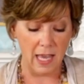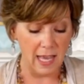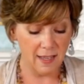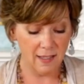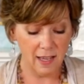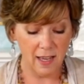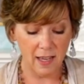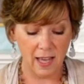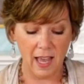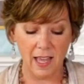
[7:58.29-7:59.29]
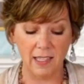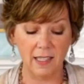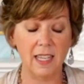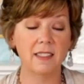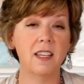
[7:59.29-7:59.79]
easy, and
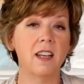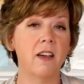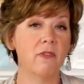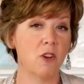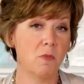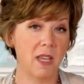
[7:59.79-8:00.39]
it's easy enough for a